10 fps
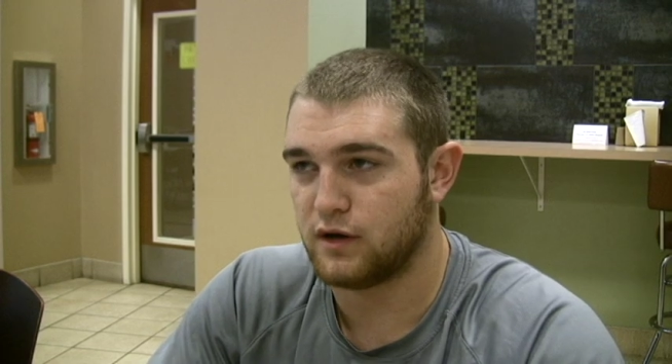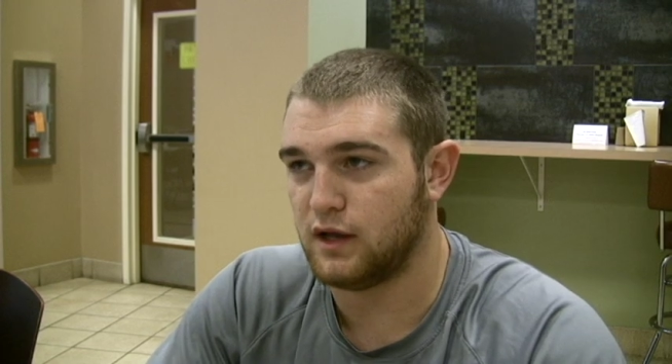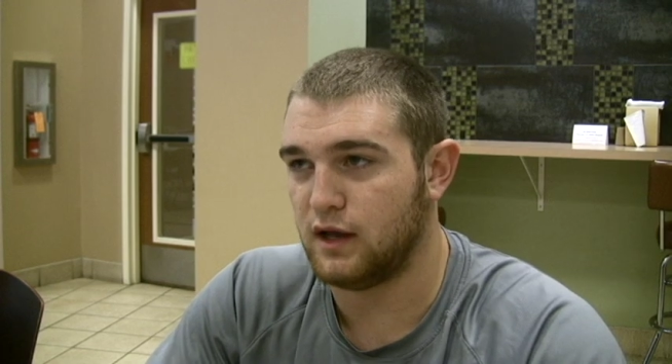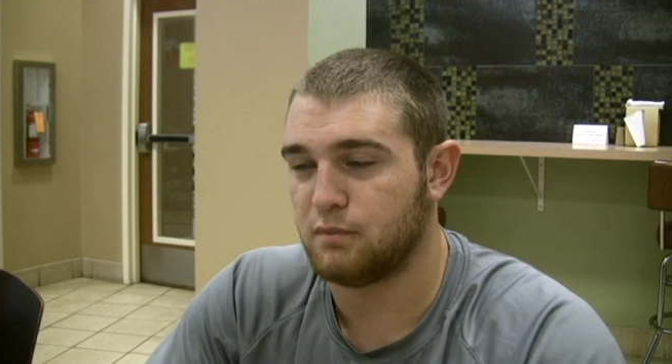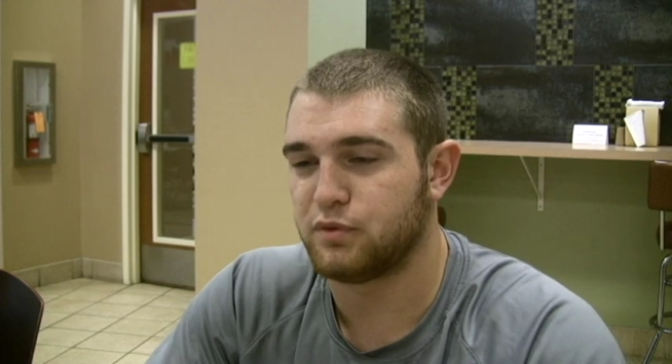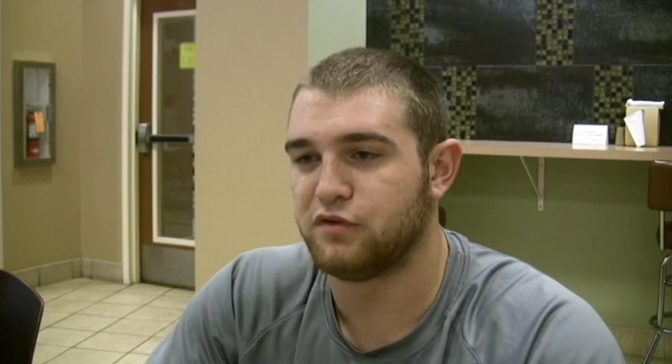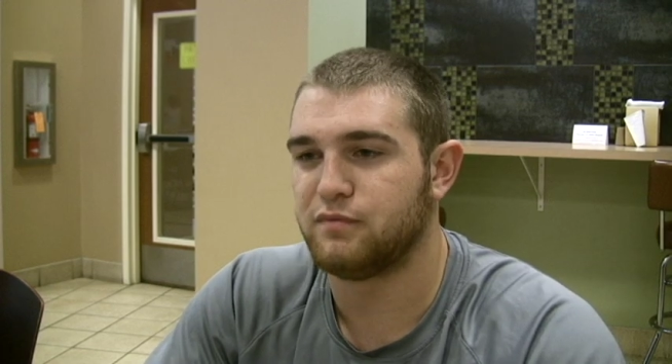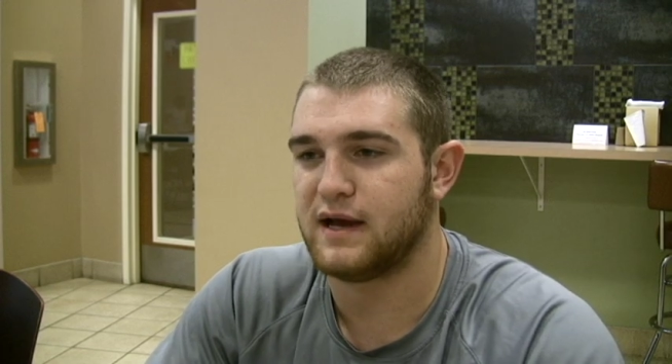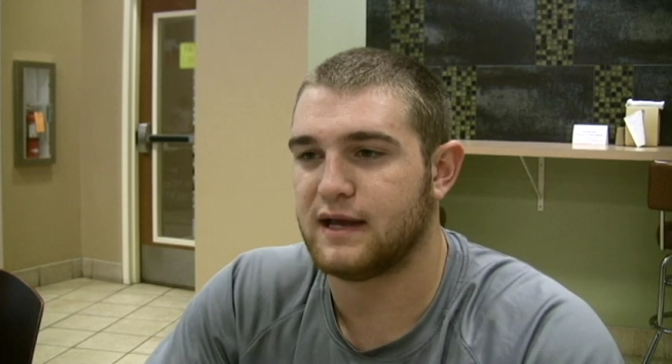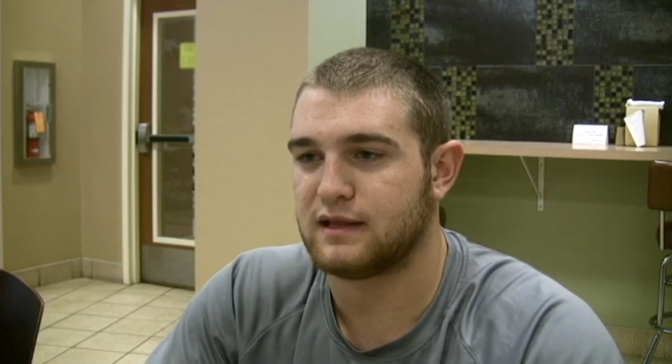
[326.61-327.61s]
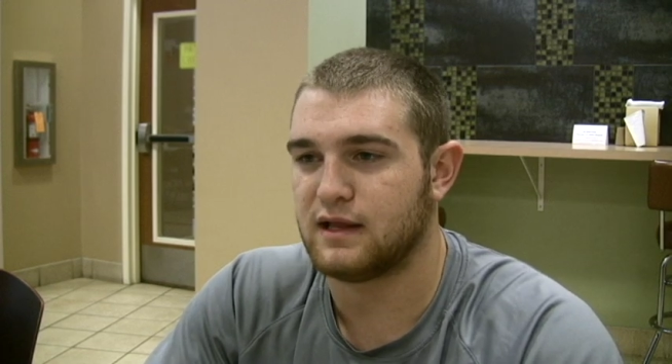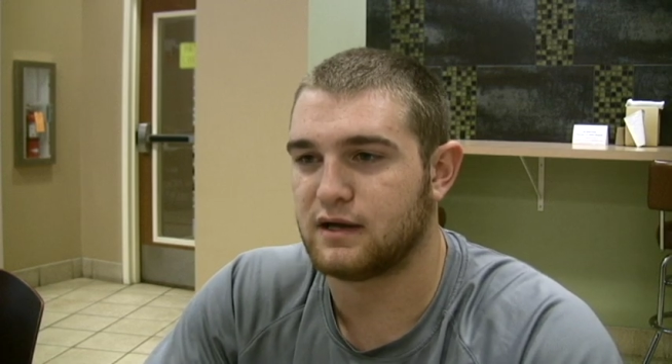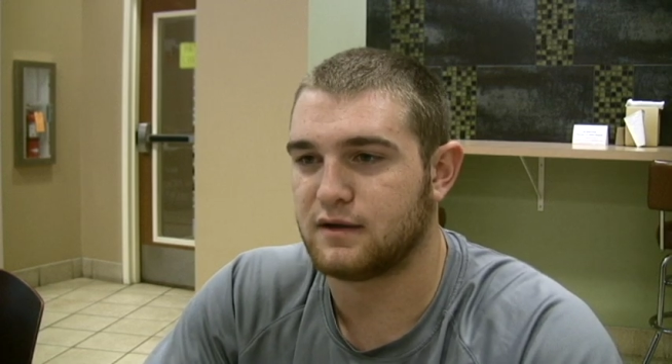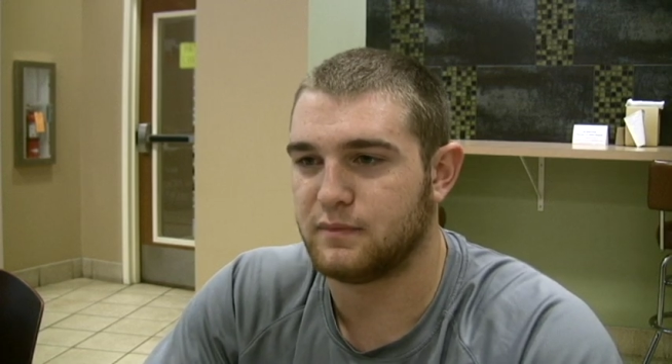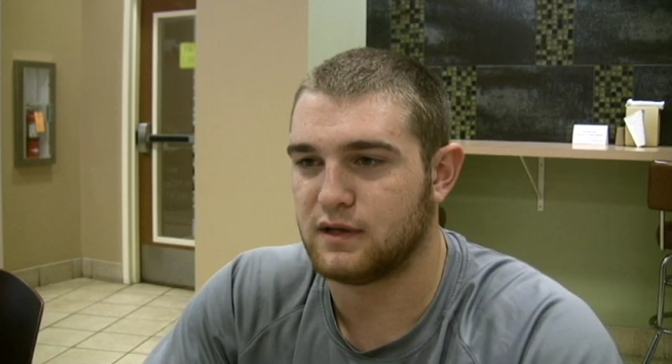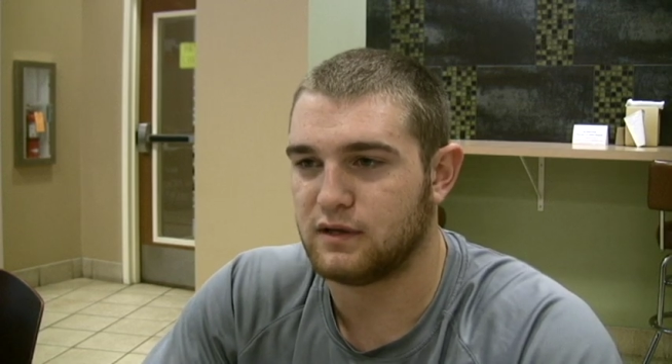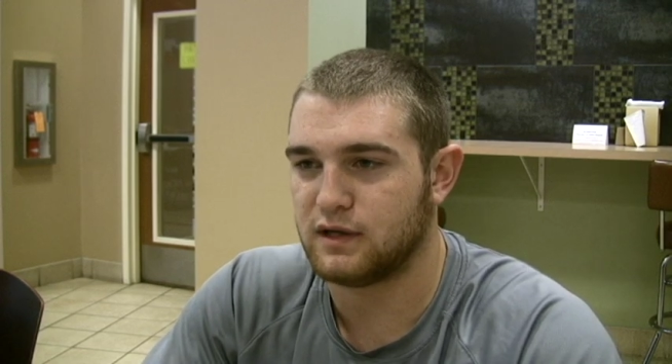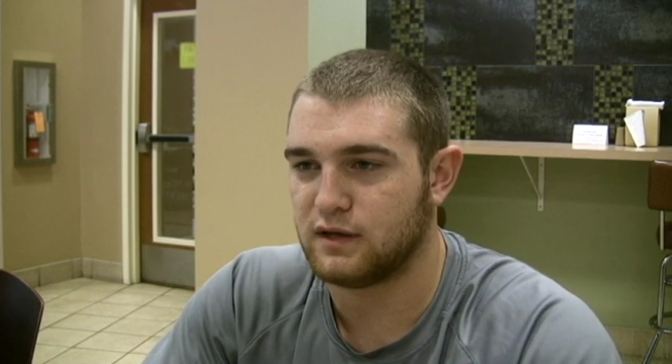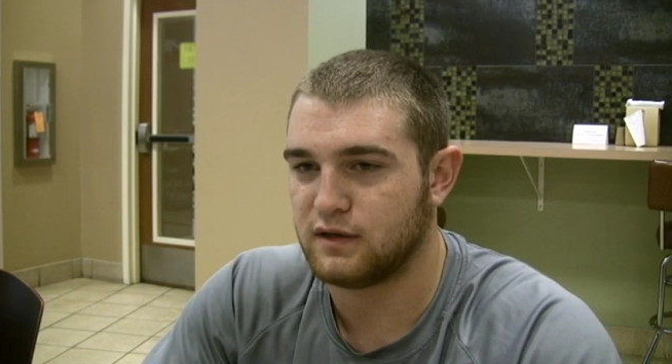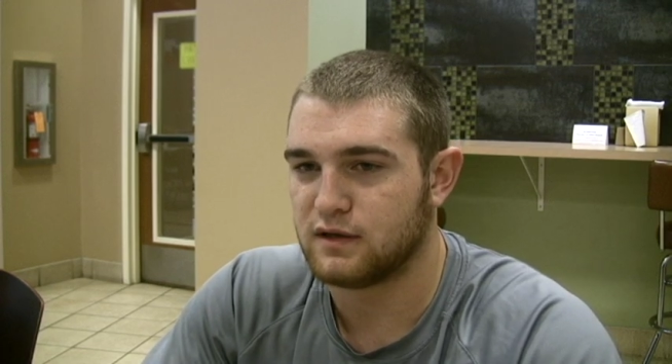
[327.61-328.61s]
and improve my athletic
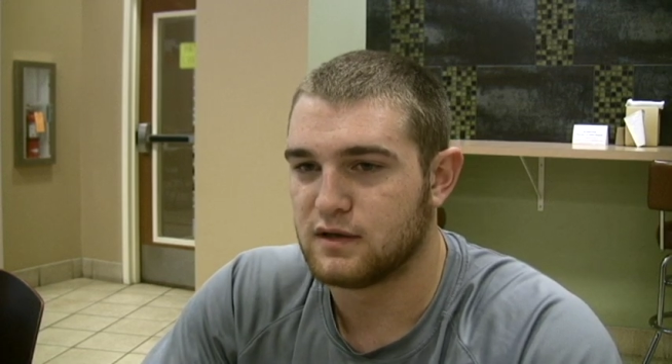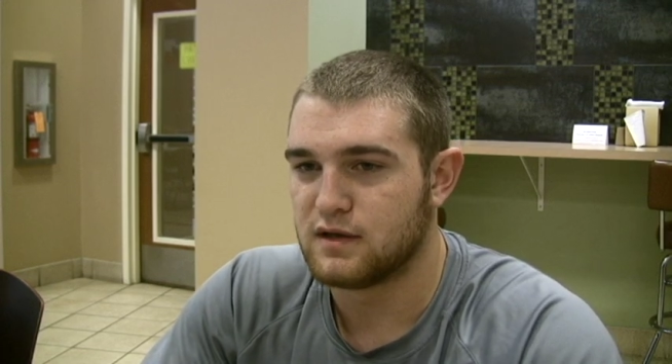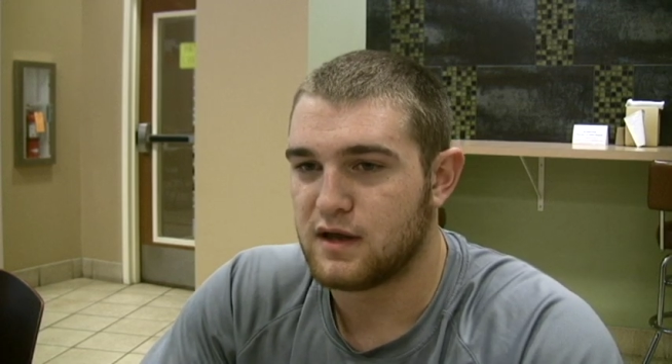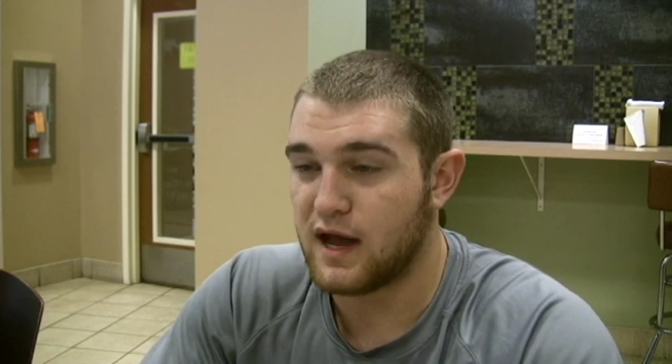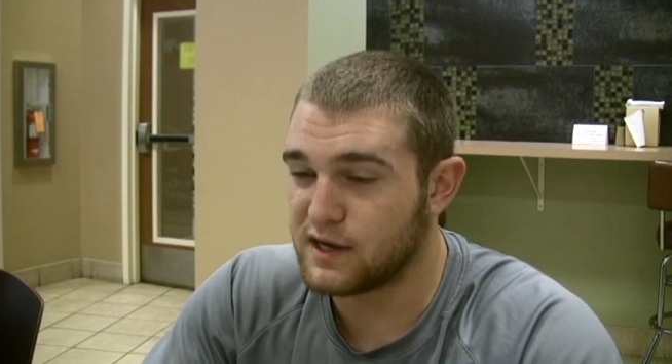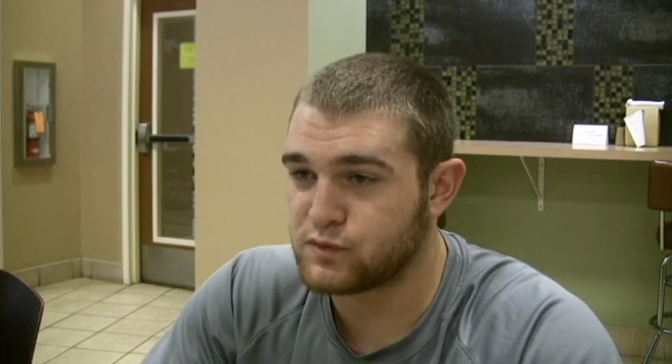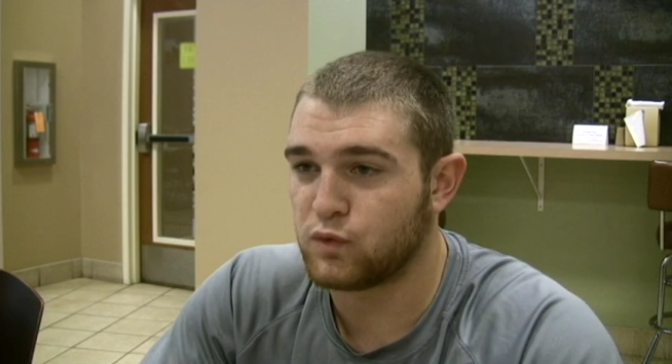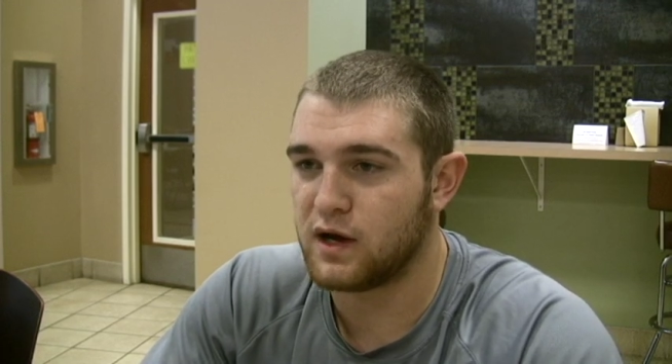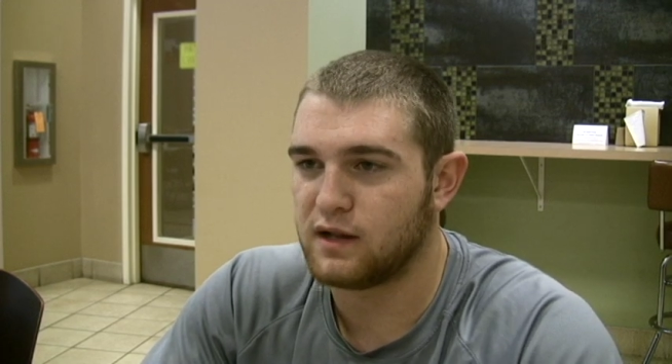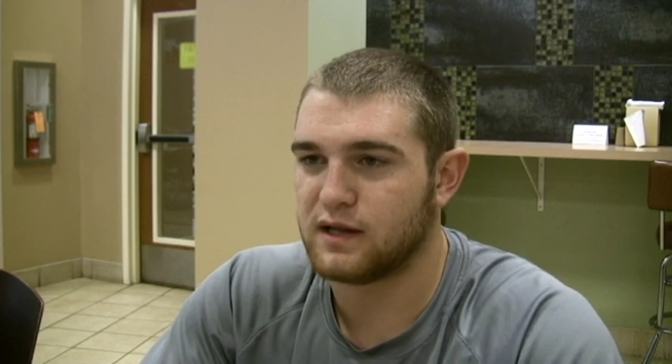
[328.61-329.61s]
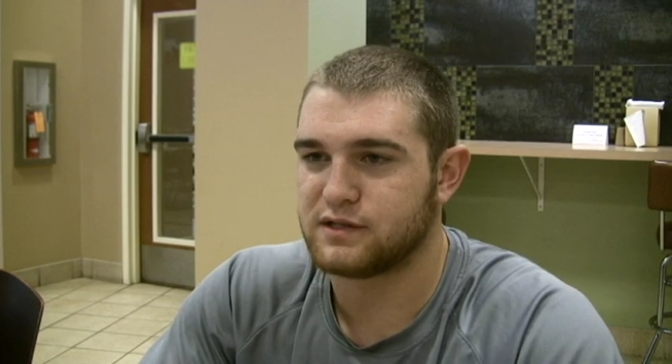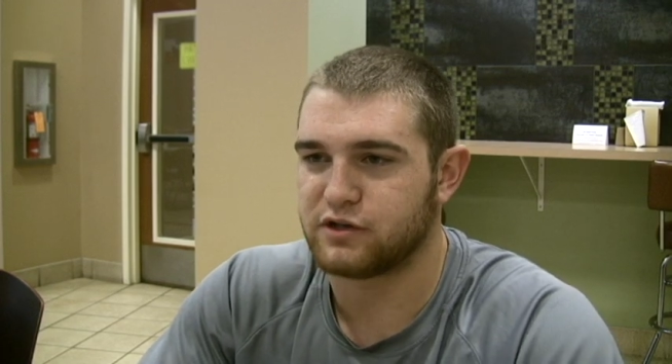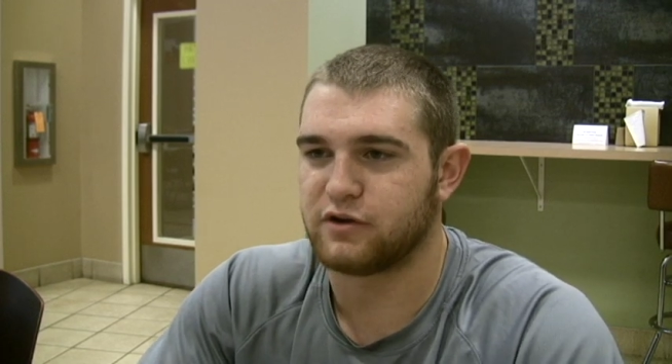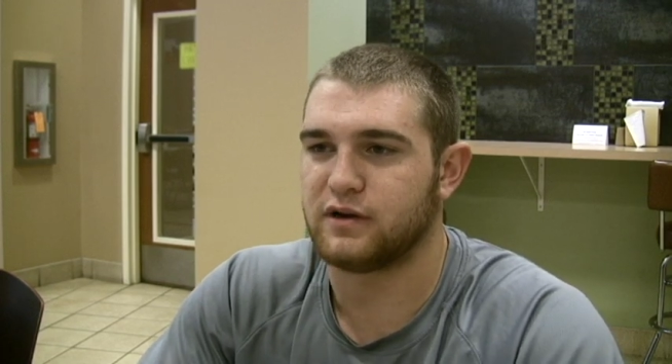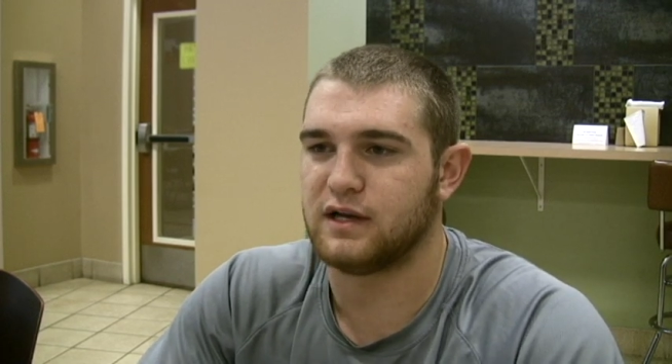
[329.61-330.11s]
ability, as well as earn